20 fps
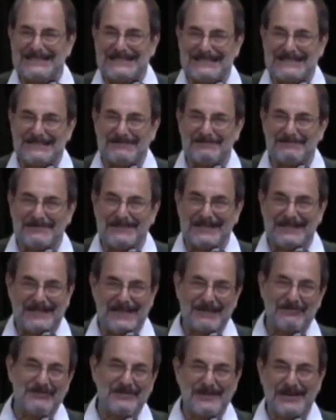um,
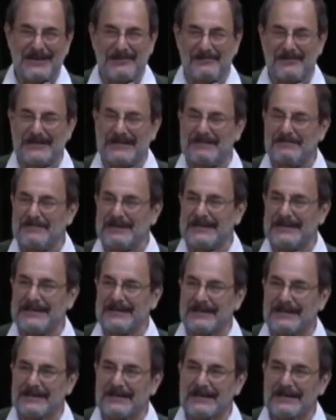and I would not
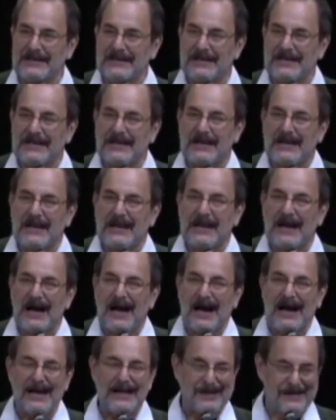recommend it.
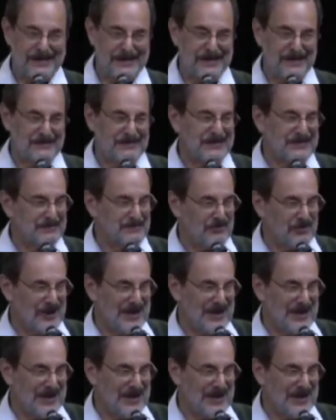I am in the